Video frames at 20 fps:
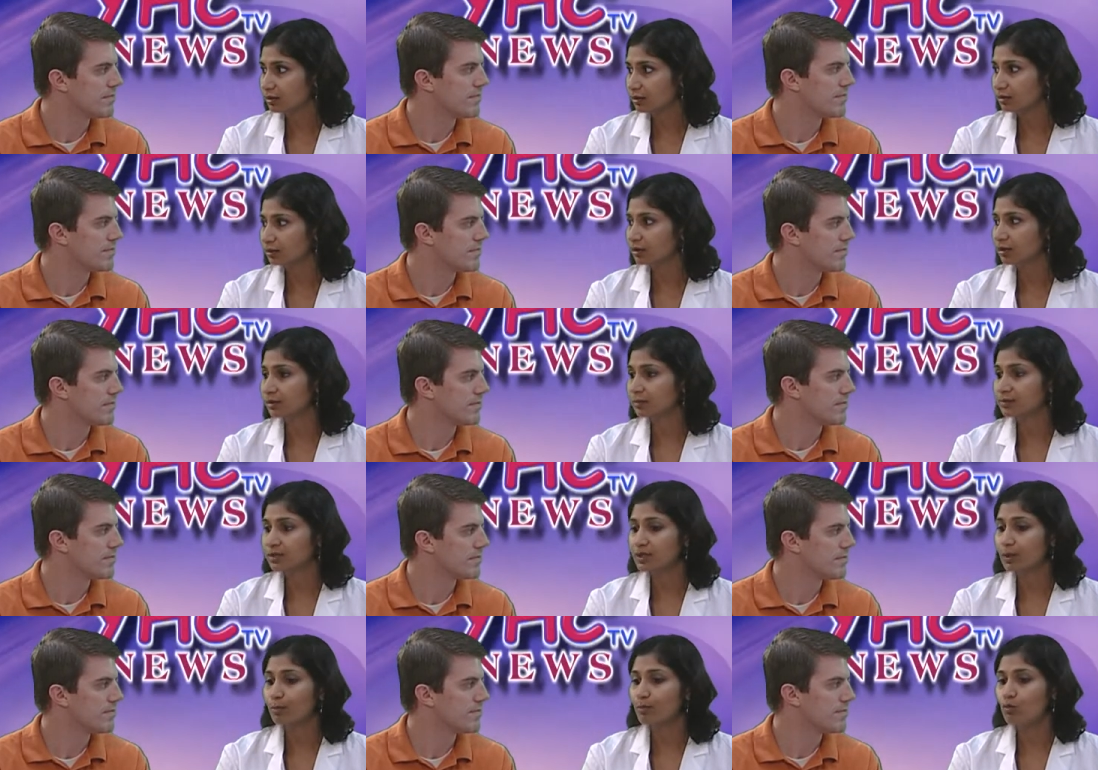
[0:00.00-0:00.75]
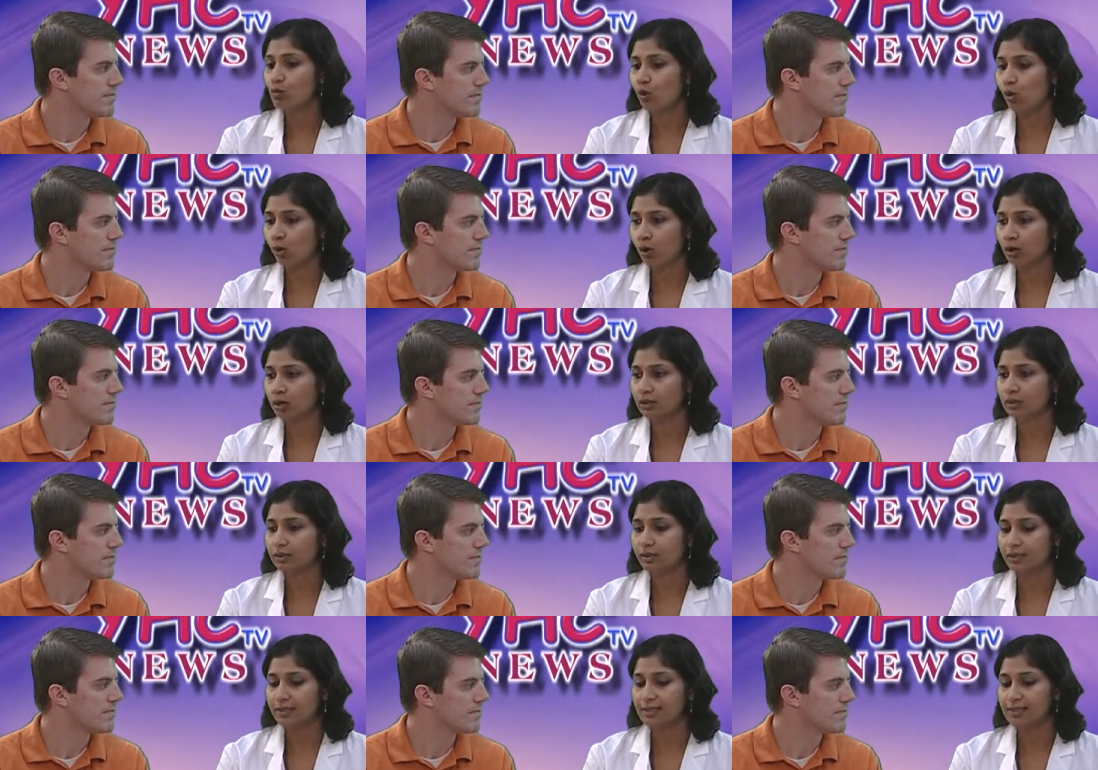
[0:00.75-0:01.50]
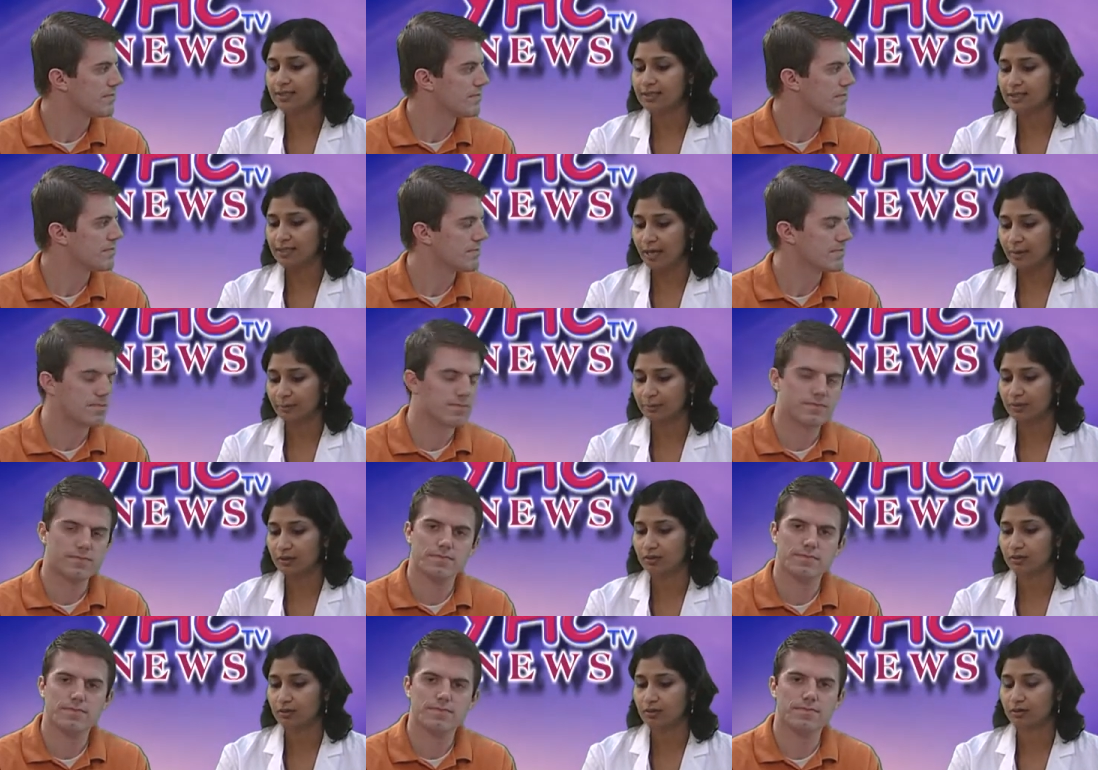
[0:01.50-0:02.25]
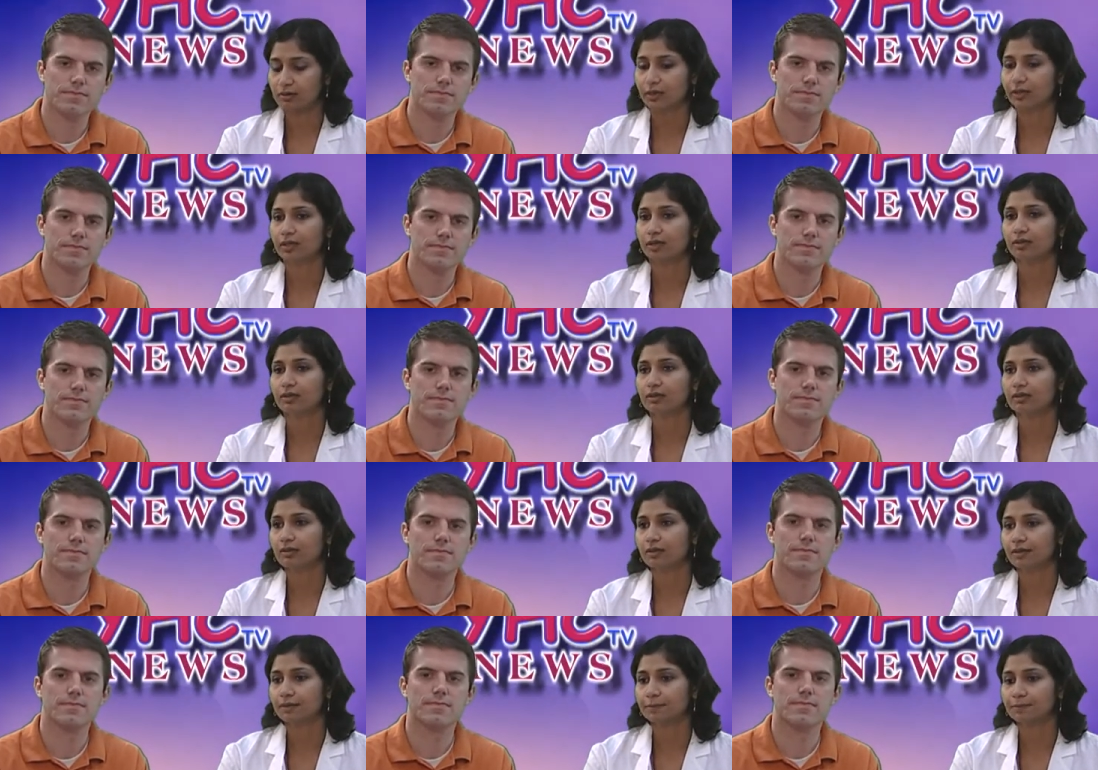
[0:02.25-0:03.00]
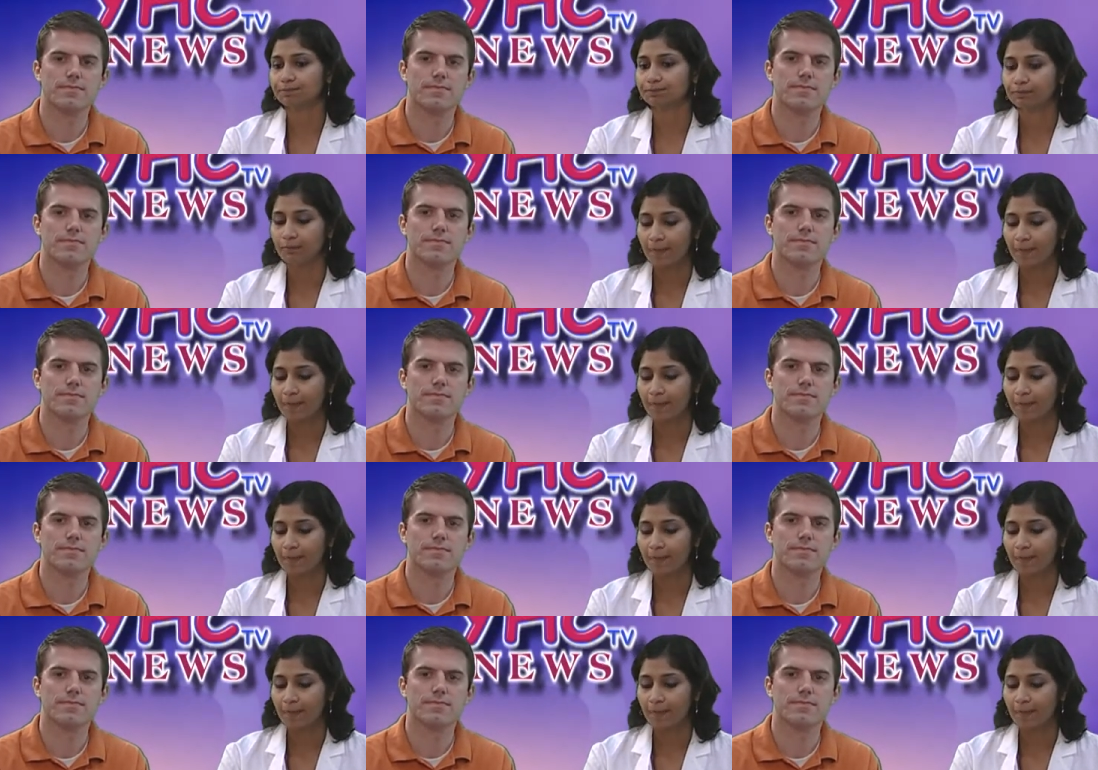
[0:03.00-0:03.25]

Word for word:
Speaker 1: uh, some more in-depth like um,